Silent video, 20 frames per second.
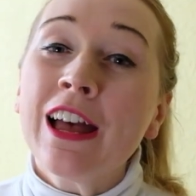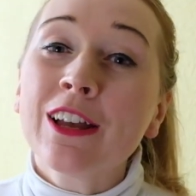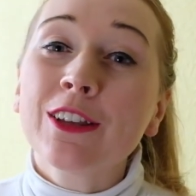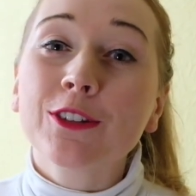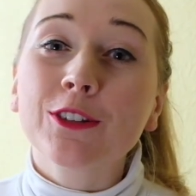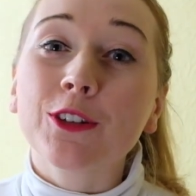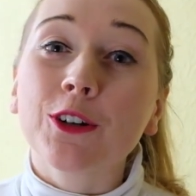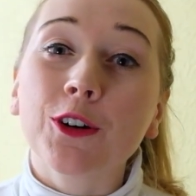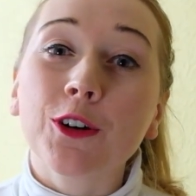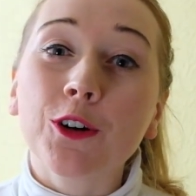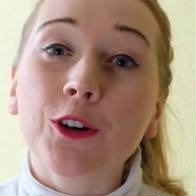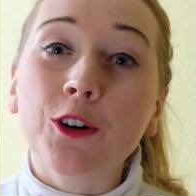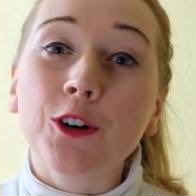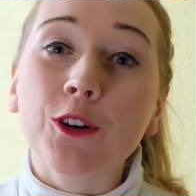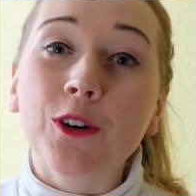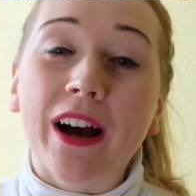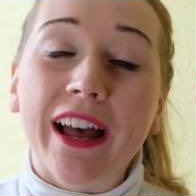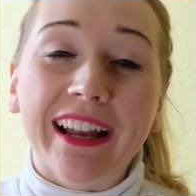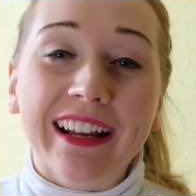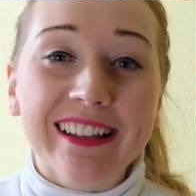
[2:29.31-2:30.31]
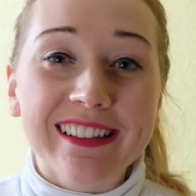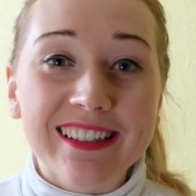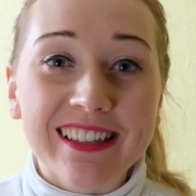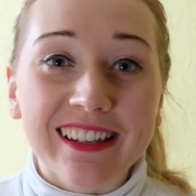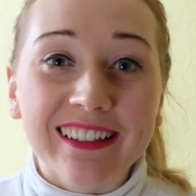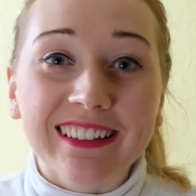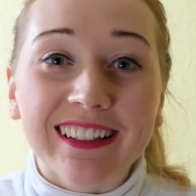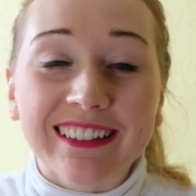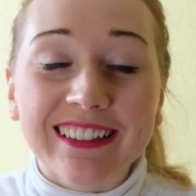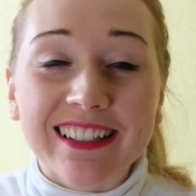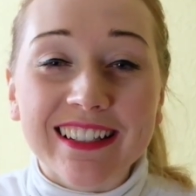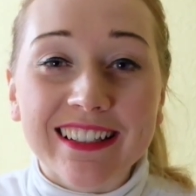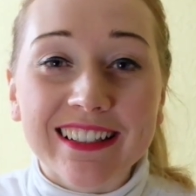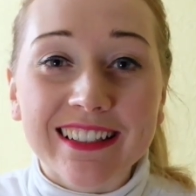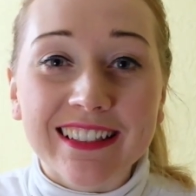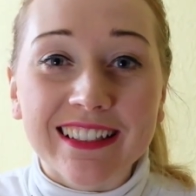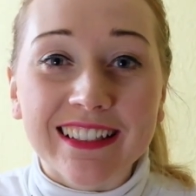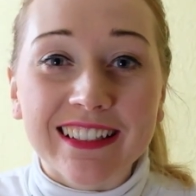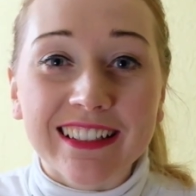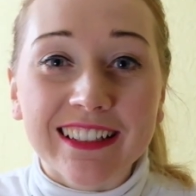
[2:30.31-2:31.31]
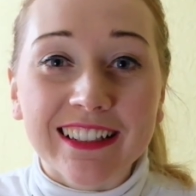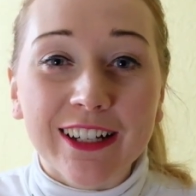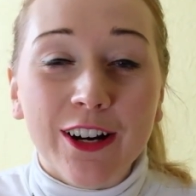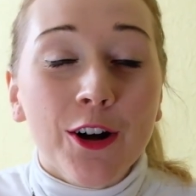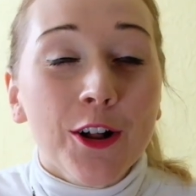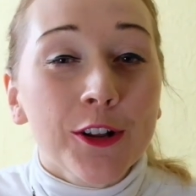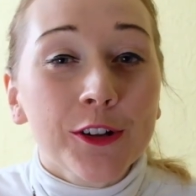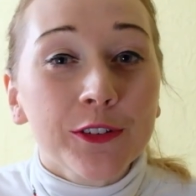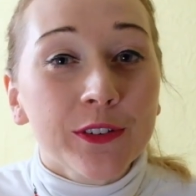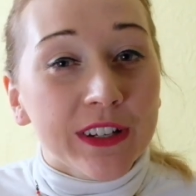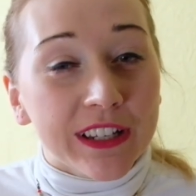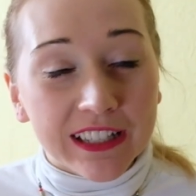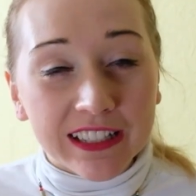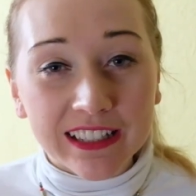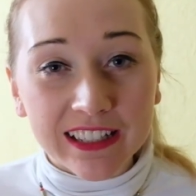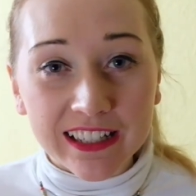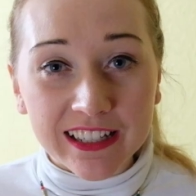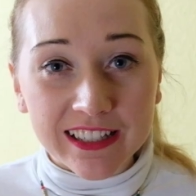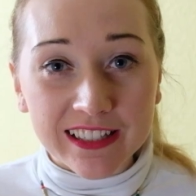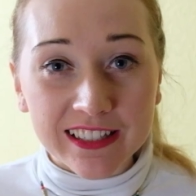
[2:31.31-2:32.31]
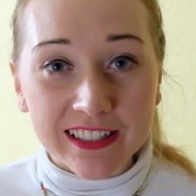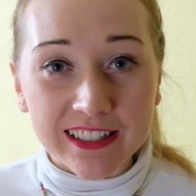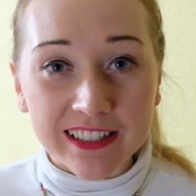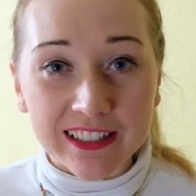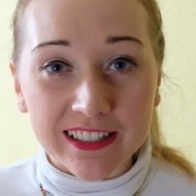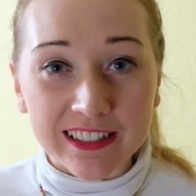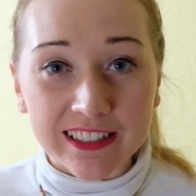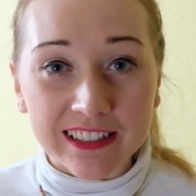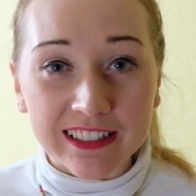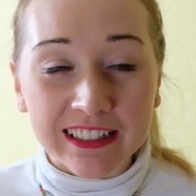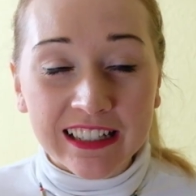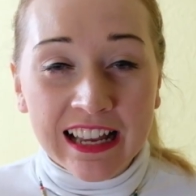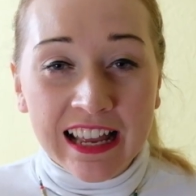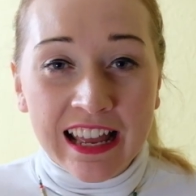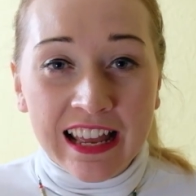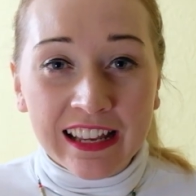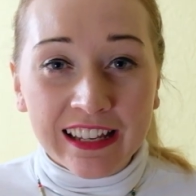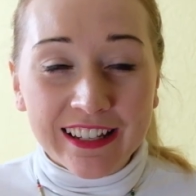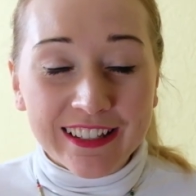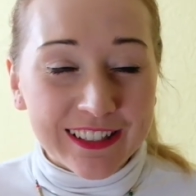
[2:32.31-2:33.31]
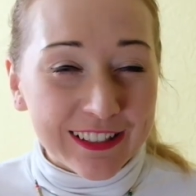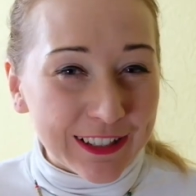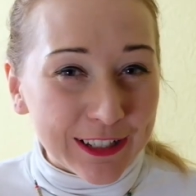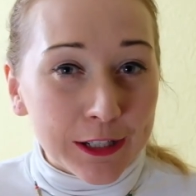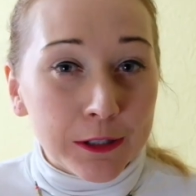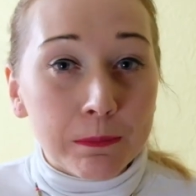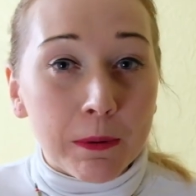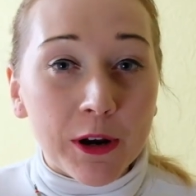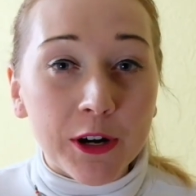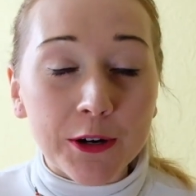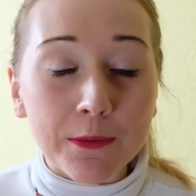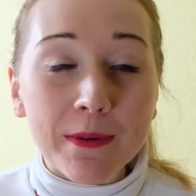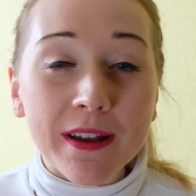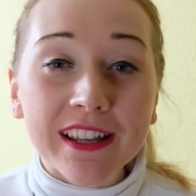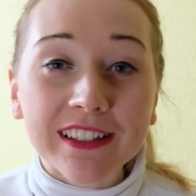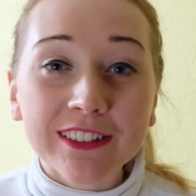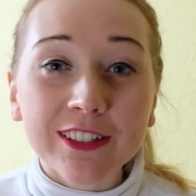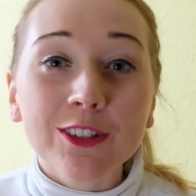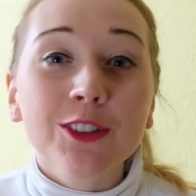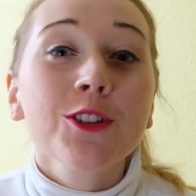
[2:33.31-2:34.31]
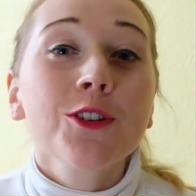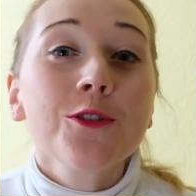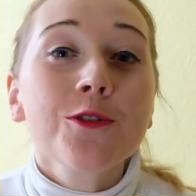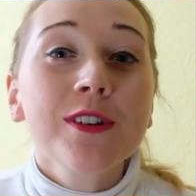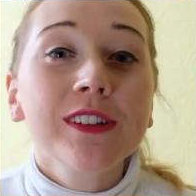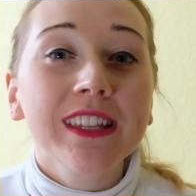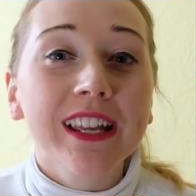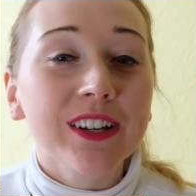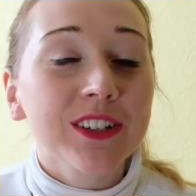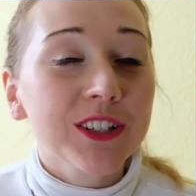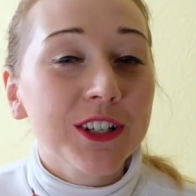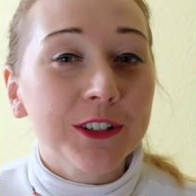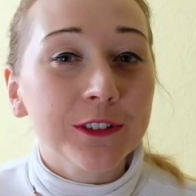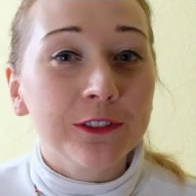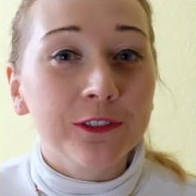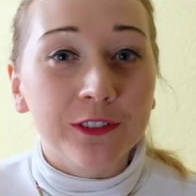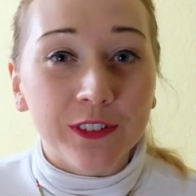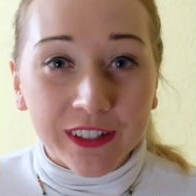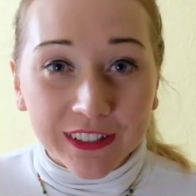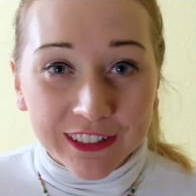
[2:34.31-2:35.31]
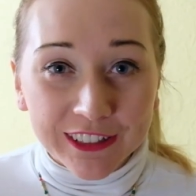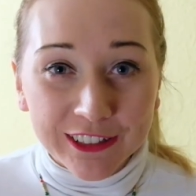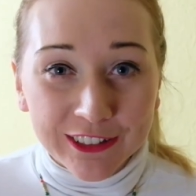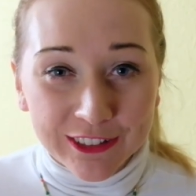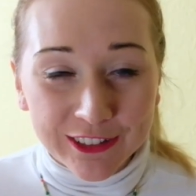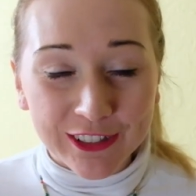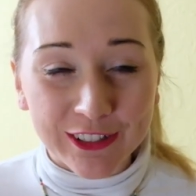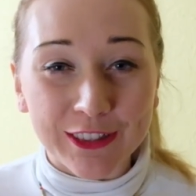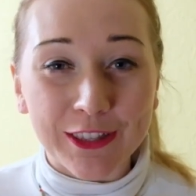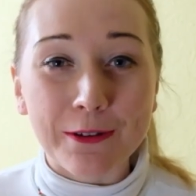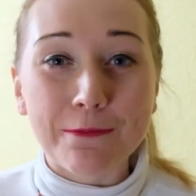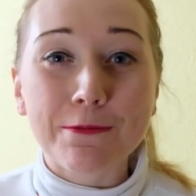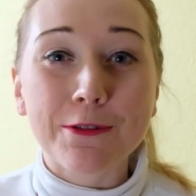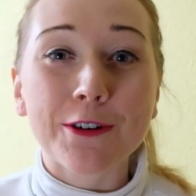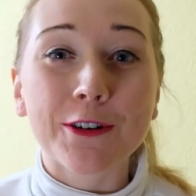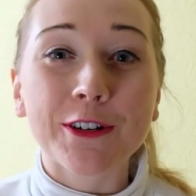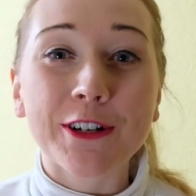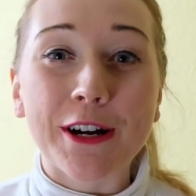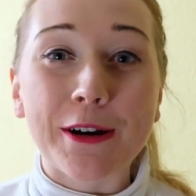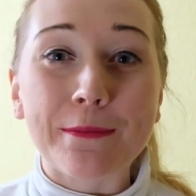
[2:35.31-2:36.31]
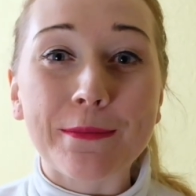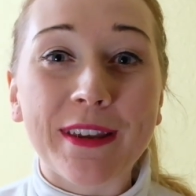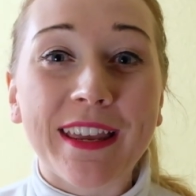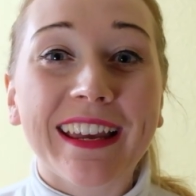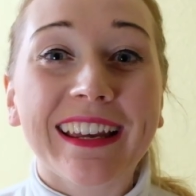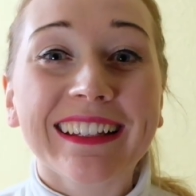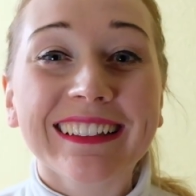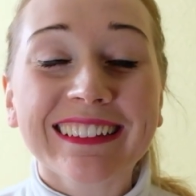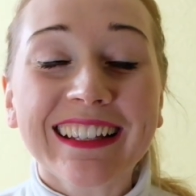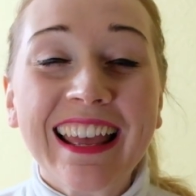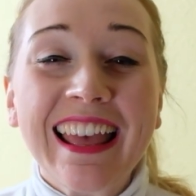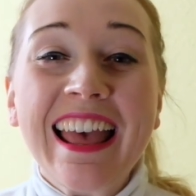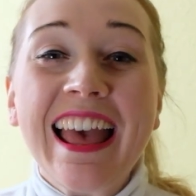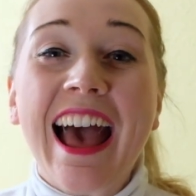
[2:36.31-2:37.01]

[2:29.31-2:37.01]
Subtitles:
So I can say that this whole thing is an experiment. No one actually finished the program yet.